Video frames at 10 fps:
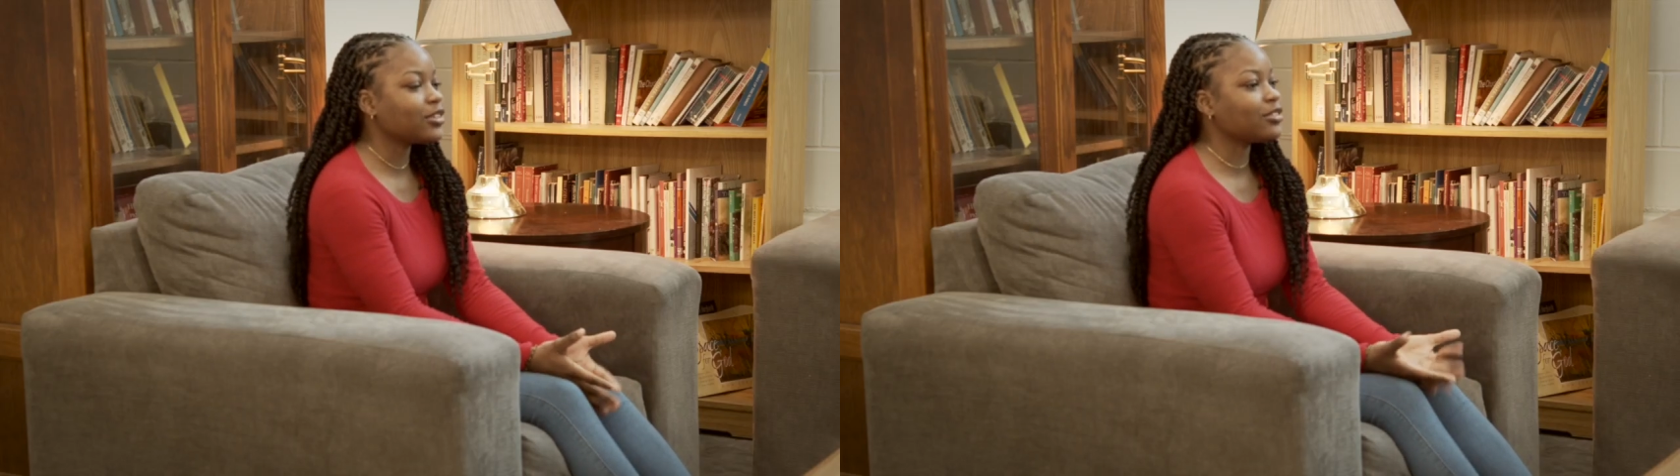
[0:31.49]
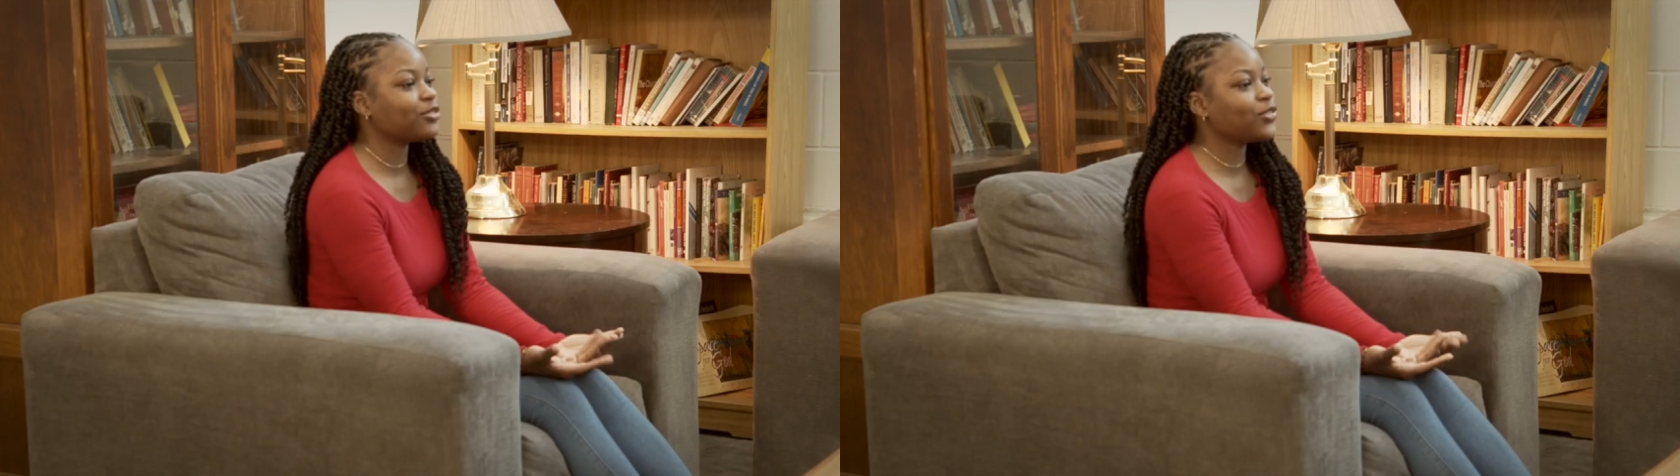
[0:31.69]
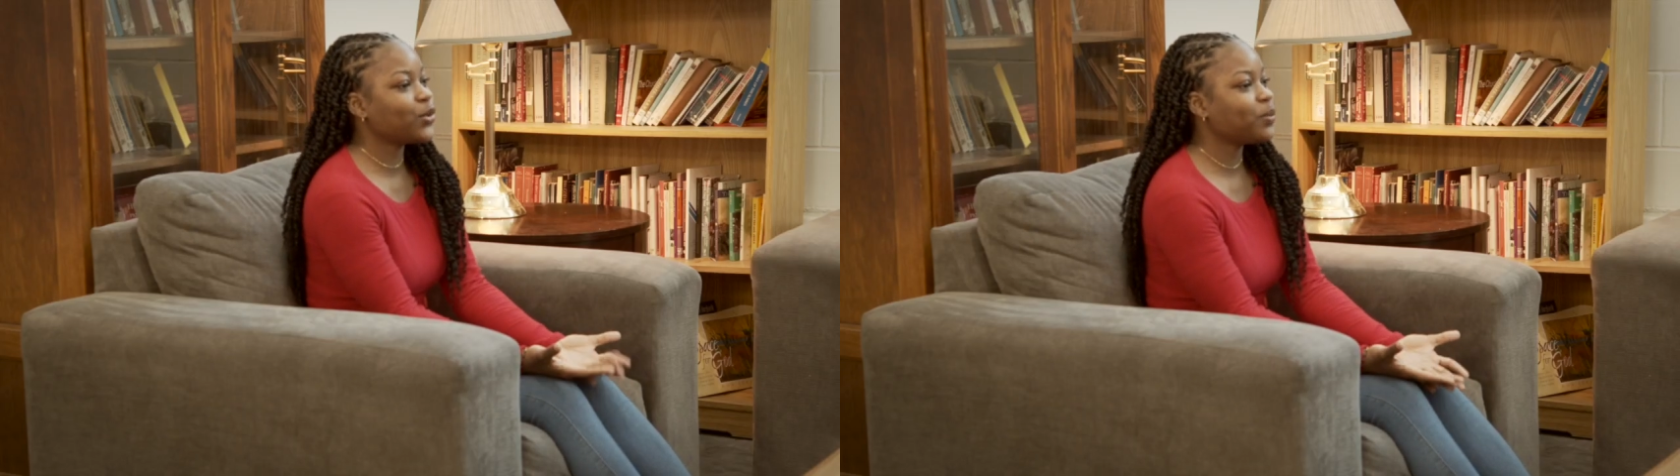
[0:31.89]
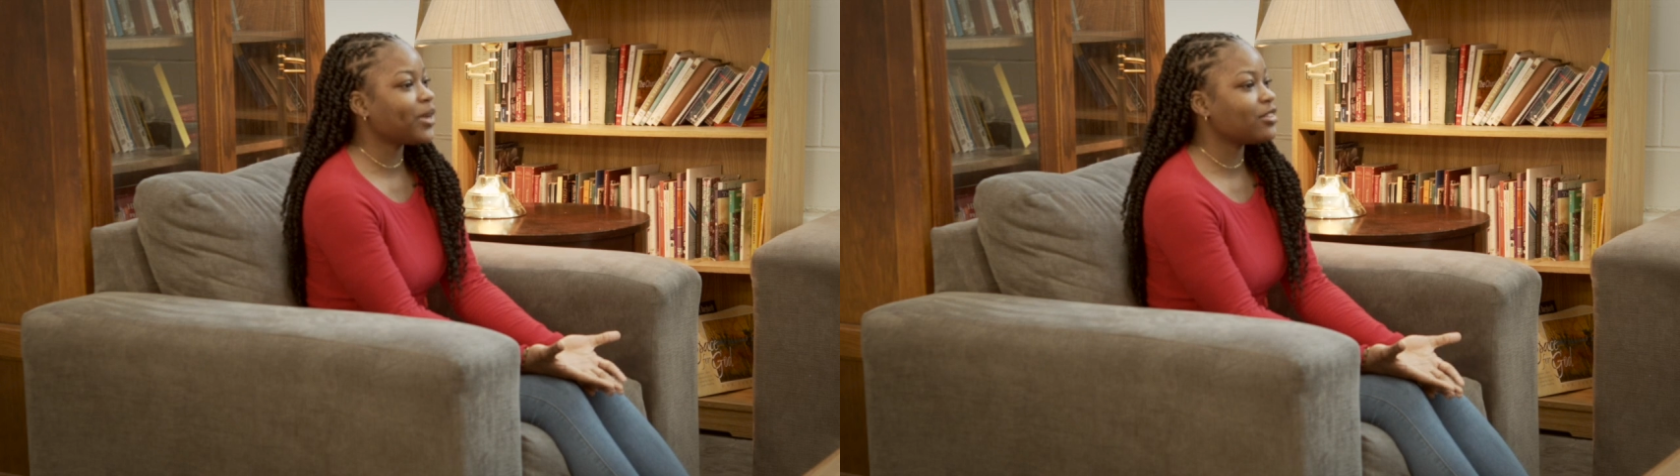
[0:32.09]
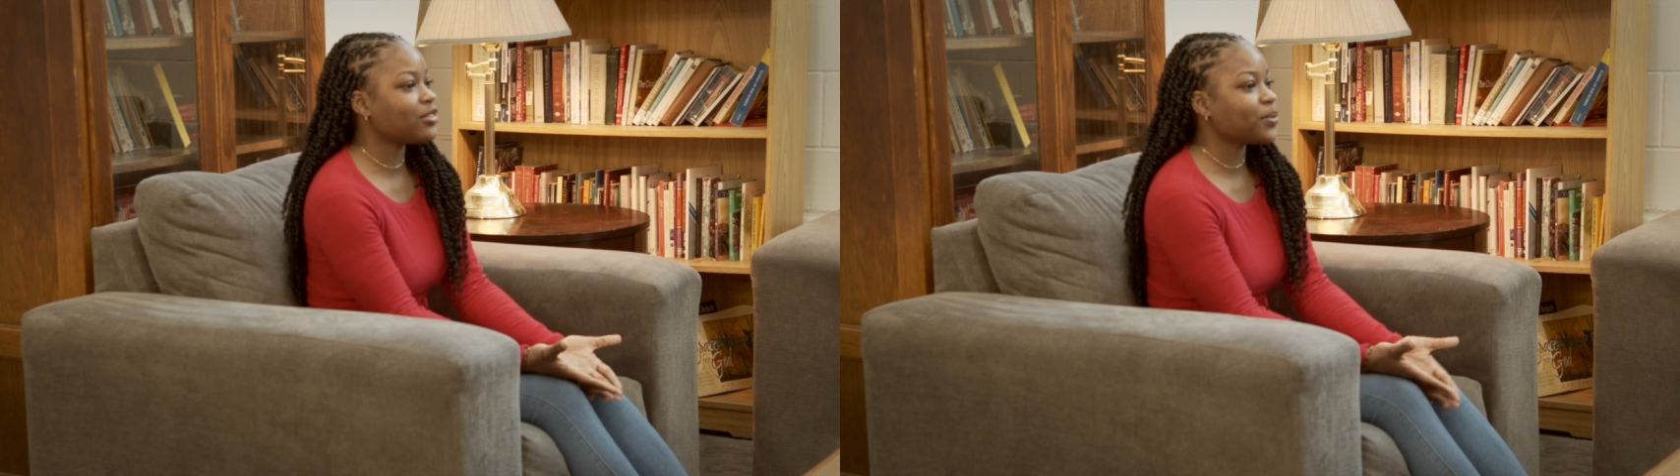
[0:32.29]
is a
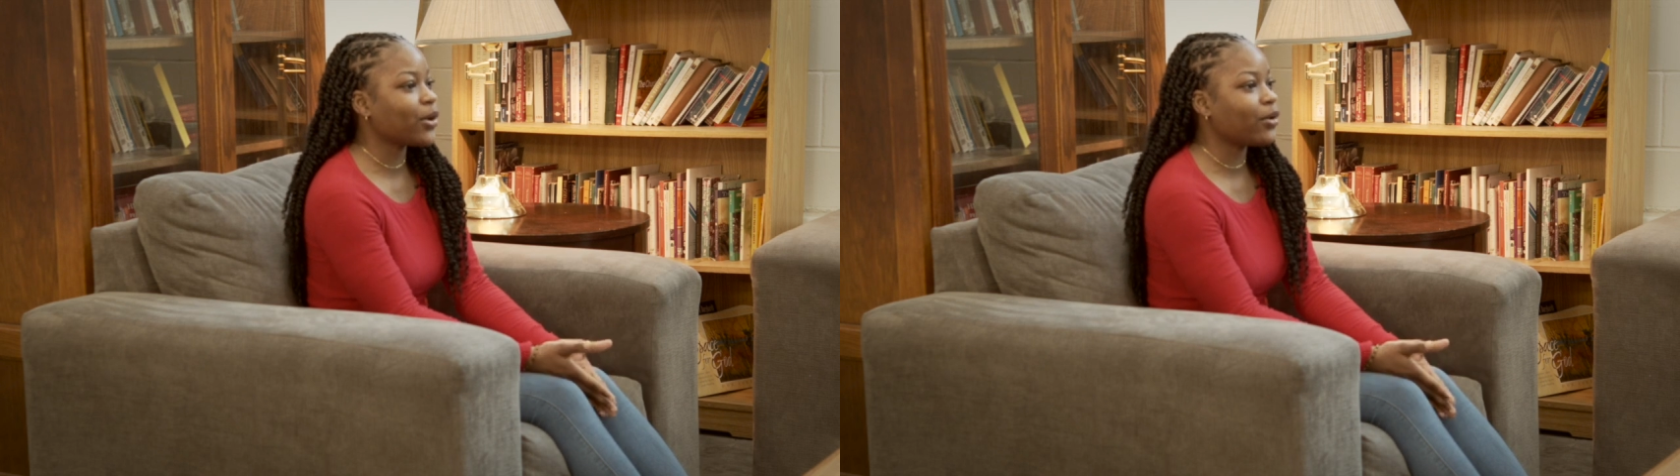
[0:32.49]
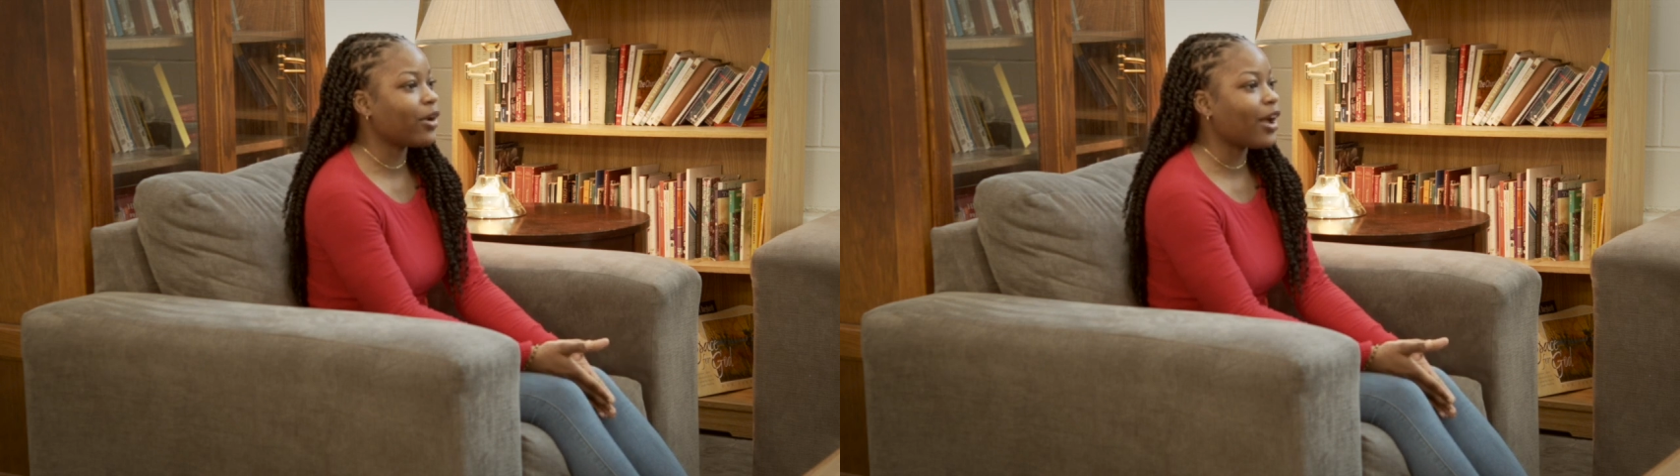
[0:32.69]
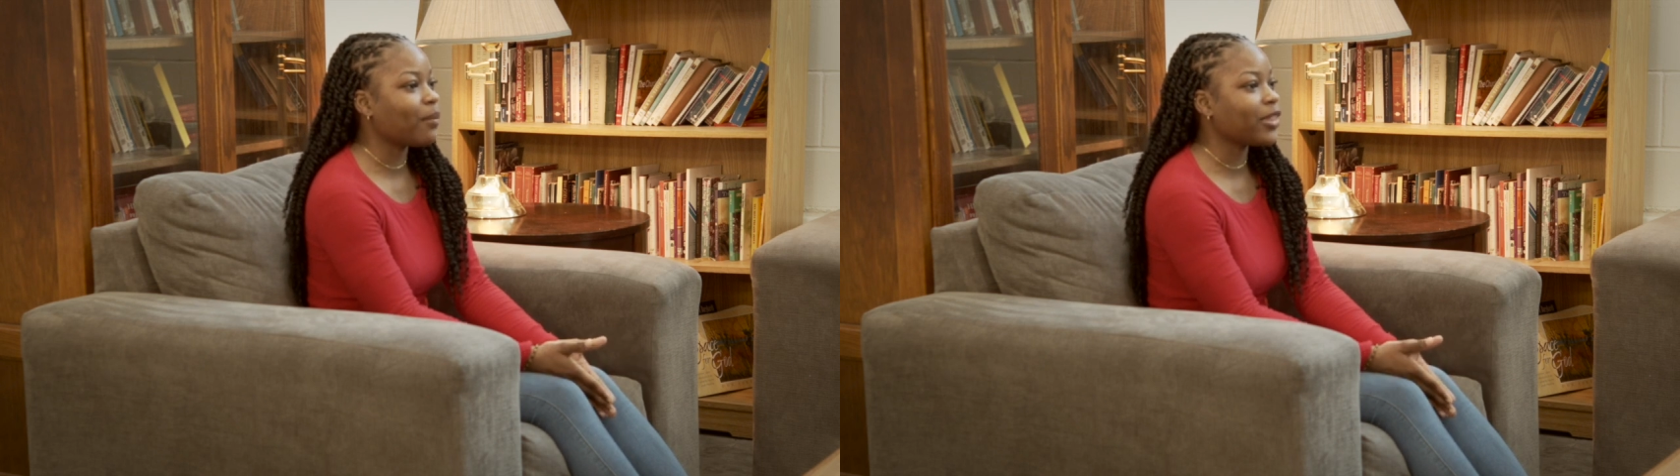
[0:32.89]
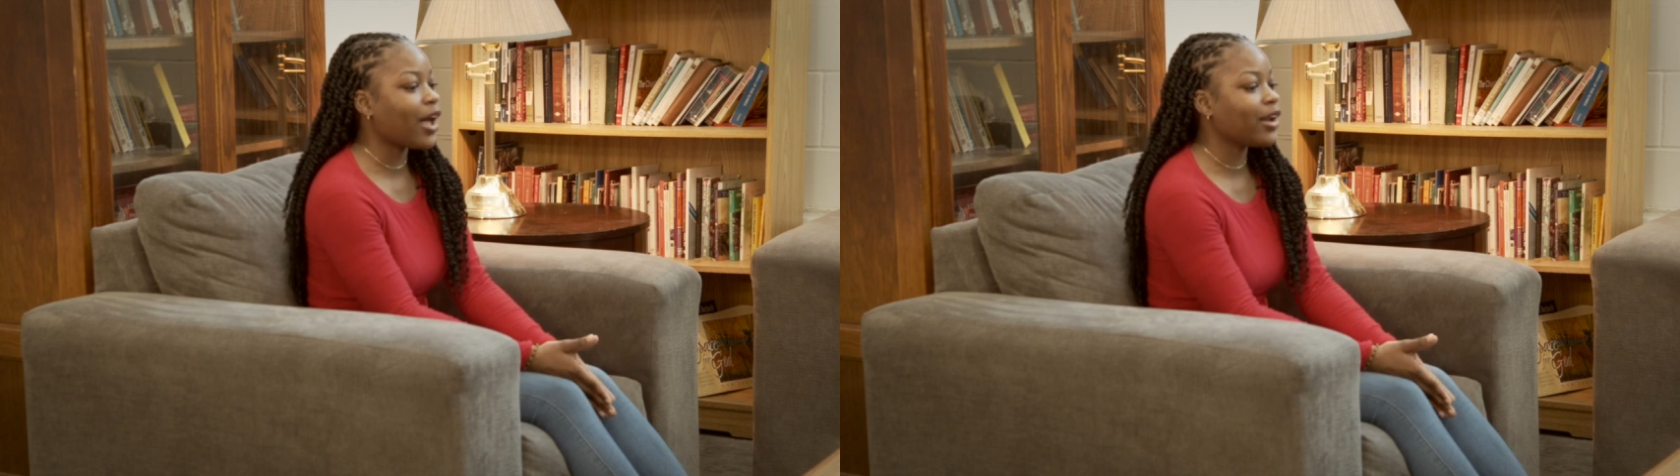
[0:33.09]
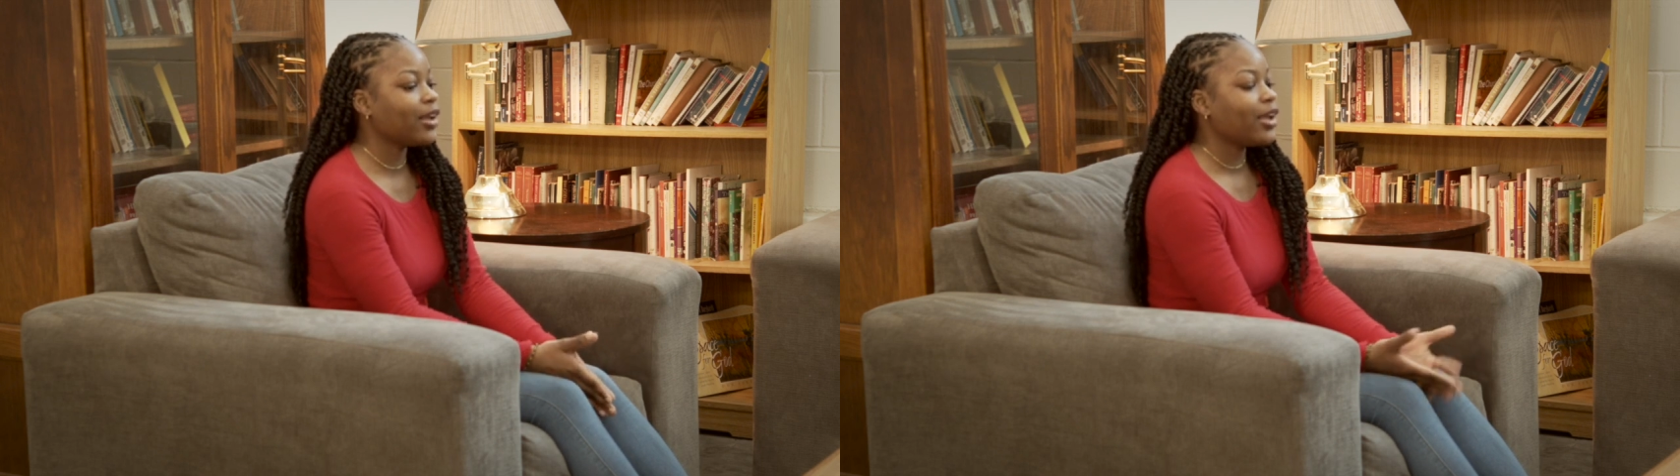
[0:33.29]
phone-based program
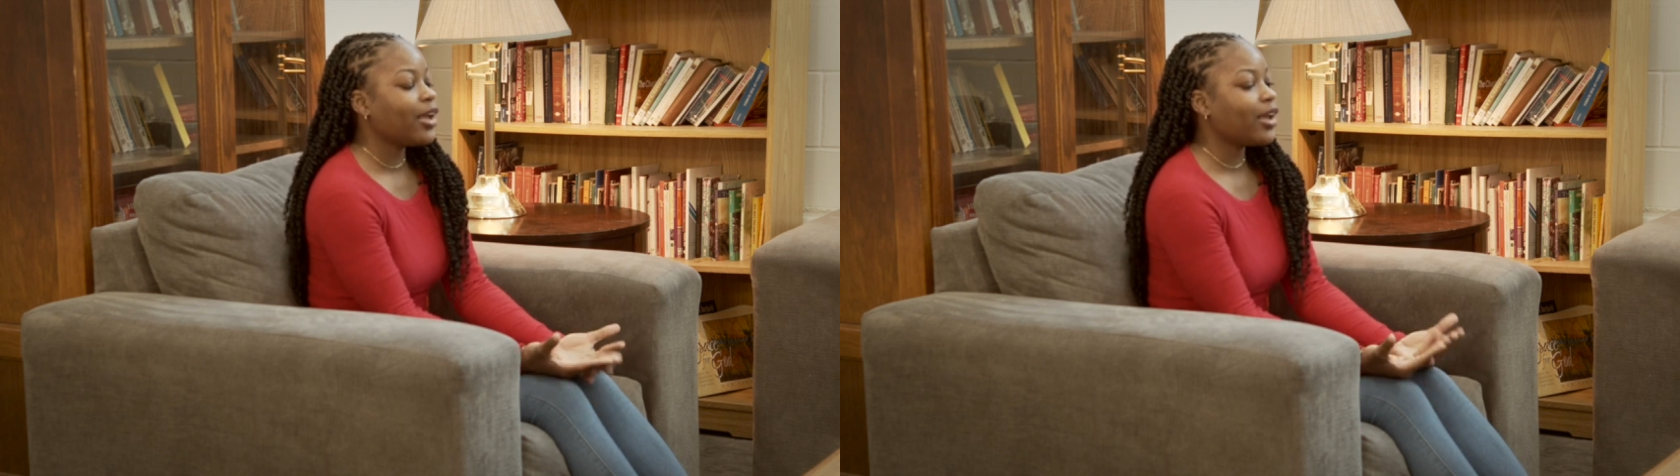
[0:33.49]
that